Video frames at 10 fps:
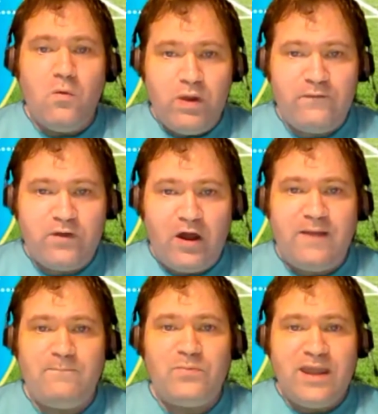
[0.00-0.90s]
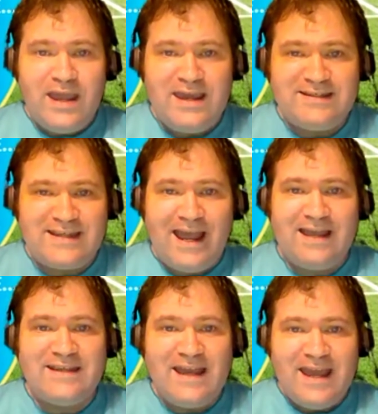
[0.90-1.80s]
We've got him. He's
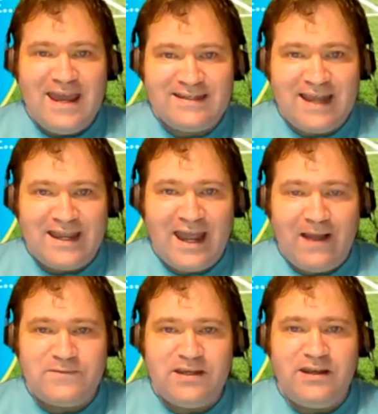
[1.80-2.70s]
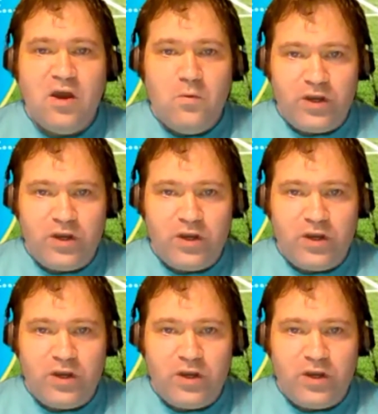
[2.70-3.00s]
ours. He's our captain.